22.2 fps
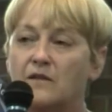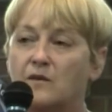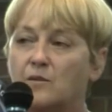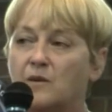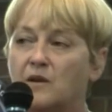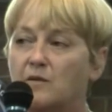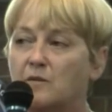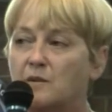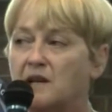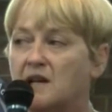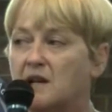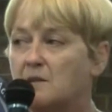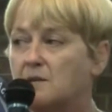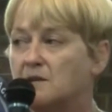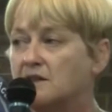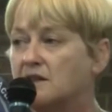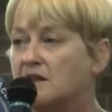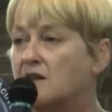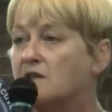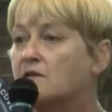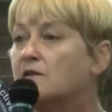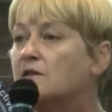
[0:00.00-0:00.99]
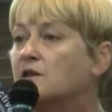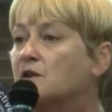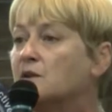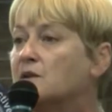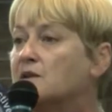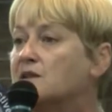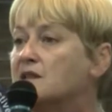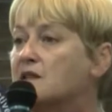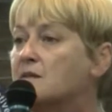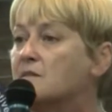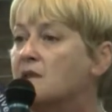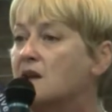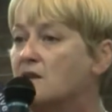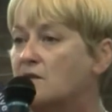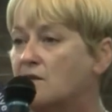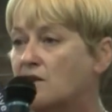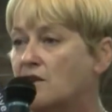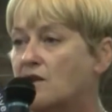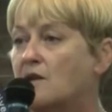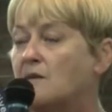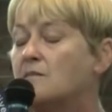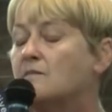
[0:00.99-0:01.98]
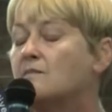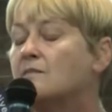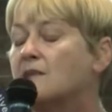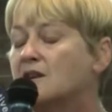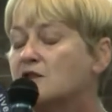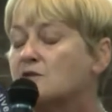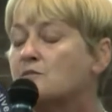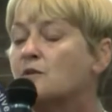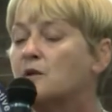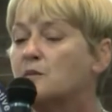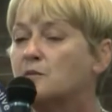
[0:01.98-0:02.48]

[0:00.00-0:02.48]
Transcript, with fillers: We've been able to influence and make very much more